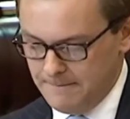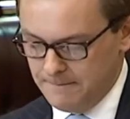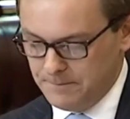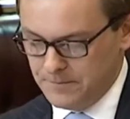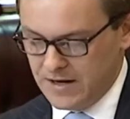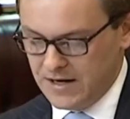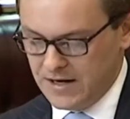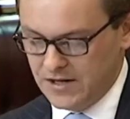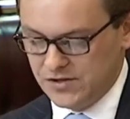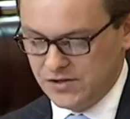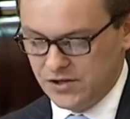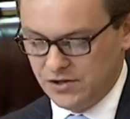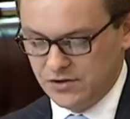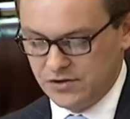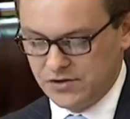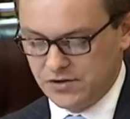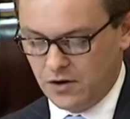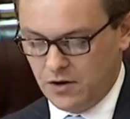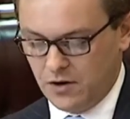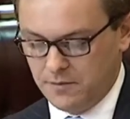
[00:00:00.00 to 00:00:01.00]
It is used
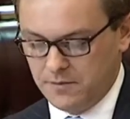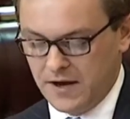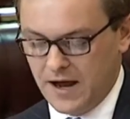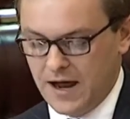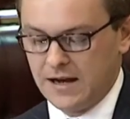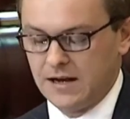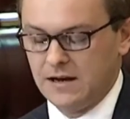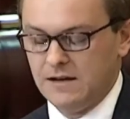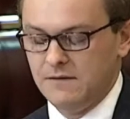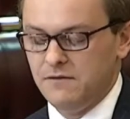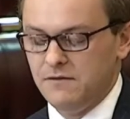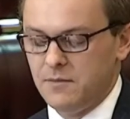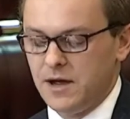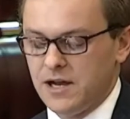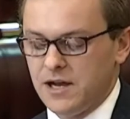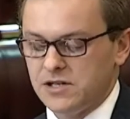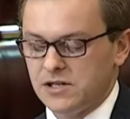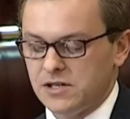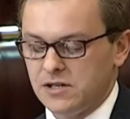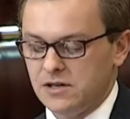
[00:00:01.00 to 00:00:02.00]
to obtain
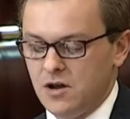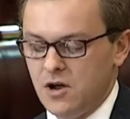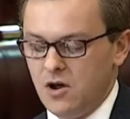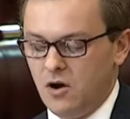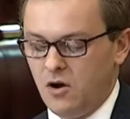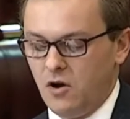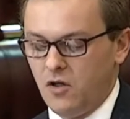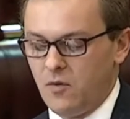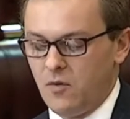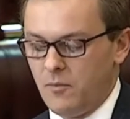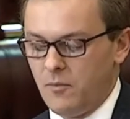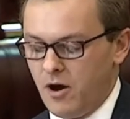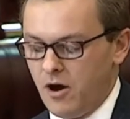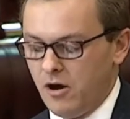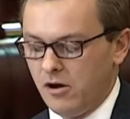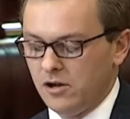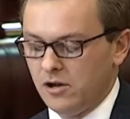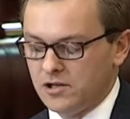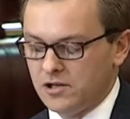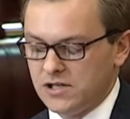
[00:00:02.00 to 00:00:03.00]
information on the
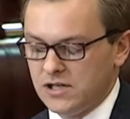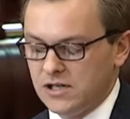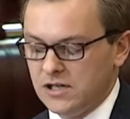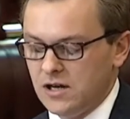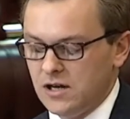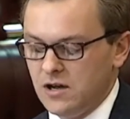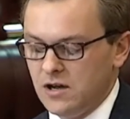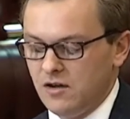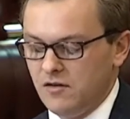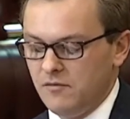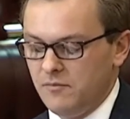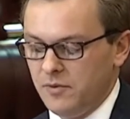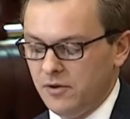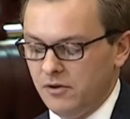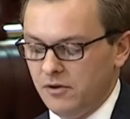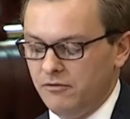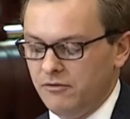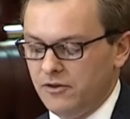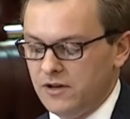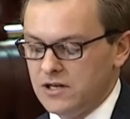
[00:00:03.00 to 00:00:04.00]
biology of
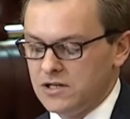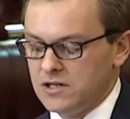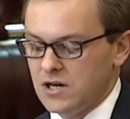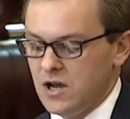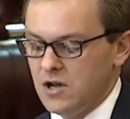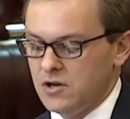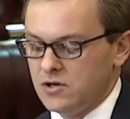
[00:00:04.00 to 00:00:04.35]
billfish,